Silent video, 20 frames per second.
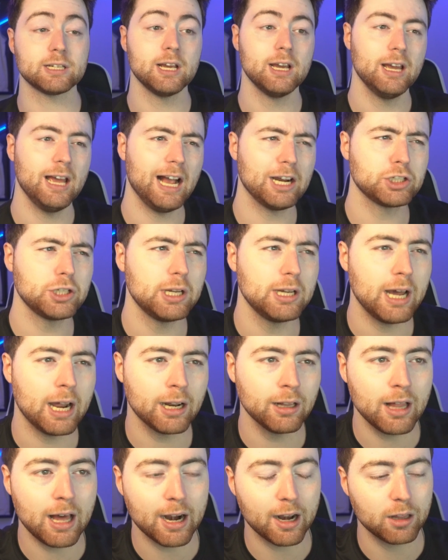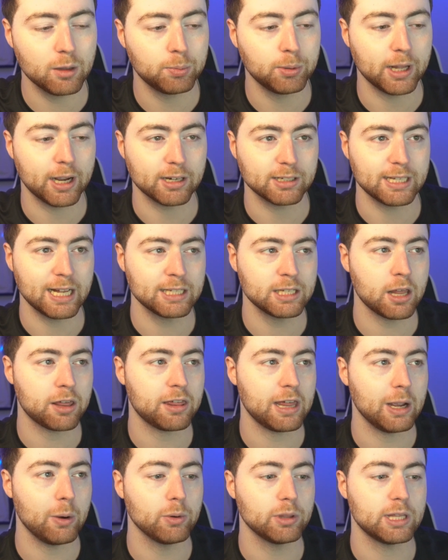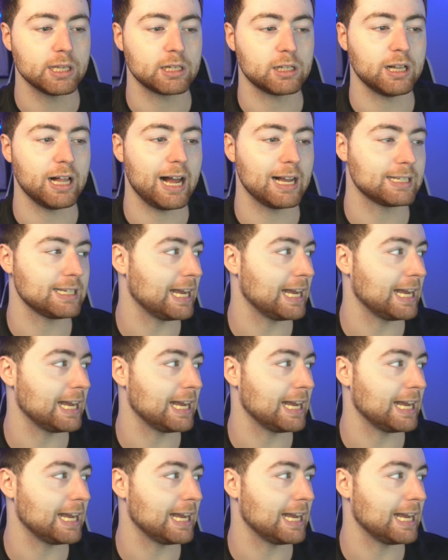actually not a lot of the players. That's the thing with this class.